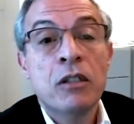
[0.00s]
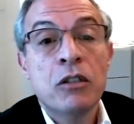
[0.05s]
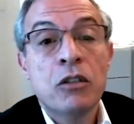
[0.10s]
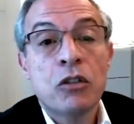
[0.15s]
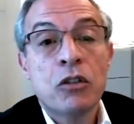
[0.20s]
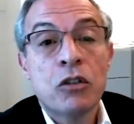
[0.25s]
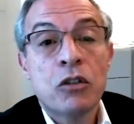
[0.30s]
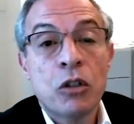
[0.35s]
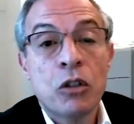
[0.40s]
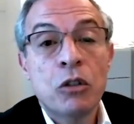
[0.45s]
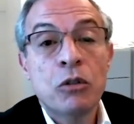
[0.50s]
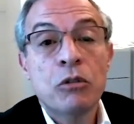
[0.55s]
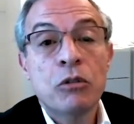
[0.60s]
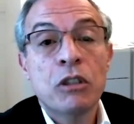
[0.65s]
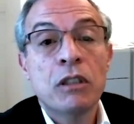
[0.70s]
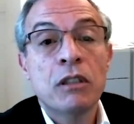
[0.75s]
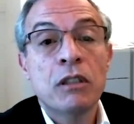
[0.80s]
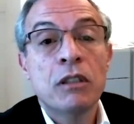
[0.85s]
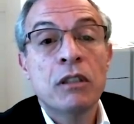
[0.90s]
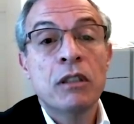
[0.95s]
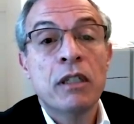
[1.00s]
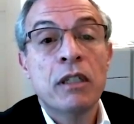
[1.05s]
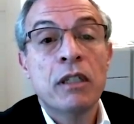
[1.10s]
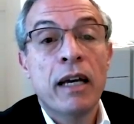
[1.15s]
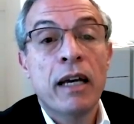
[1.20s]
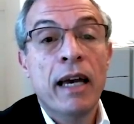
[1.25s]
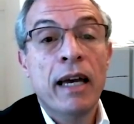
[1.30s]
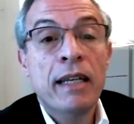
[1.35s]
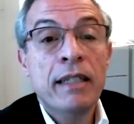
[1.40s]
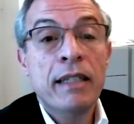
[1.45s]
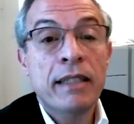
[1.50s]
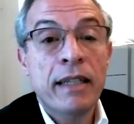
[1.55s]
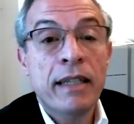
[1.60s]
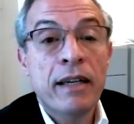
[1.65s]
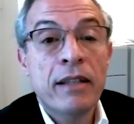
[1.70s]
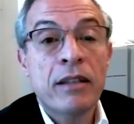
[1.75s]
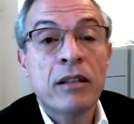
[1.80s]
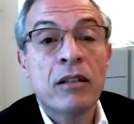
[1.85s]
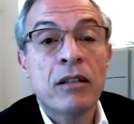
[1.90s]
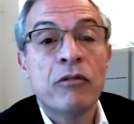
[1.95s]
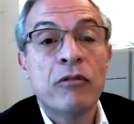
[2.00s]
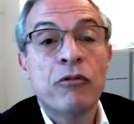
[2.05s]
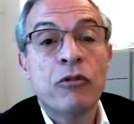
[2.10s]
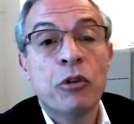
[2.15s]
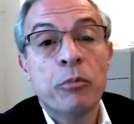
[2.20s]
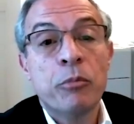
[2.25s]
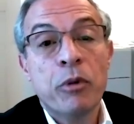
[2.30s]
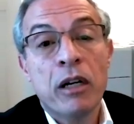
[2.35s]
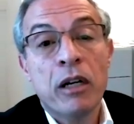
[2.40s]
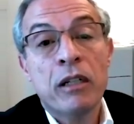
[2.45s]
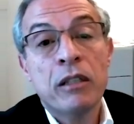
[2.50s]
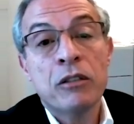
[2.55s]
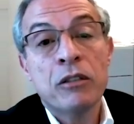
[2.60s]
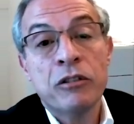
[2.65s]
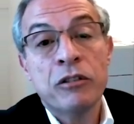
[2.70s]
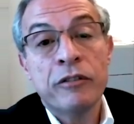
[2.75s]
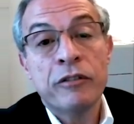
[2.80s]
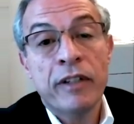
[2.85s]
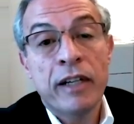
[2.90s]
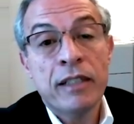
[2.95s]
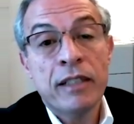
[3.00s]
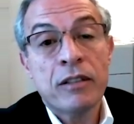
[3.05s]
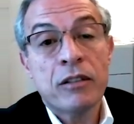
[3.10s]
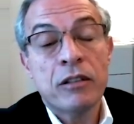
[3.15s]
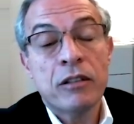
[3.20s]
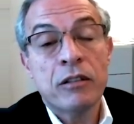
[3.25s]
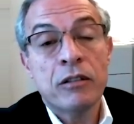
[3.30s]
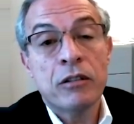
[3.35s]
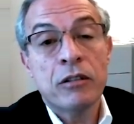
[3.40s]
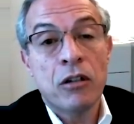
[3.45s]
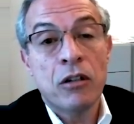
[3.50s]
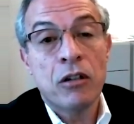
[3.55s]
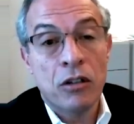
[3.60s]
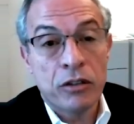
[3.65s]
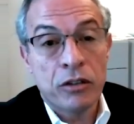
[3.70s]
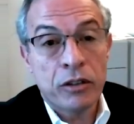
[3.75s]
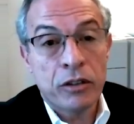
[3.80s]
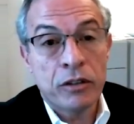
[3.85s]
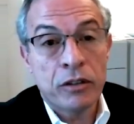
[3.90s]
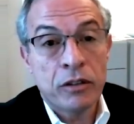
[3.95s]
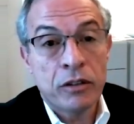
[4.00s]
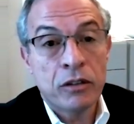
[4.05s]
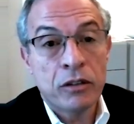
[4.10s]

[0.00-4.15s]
stroke, and death from cardiovascular causes.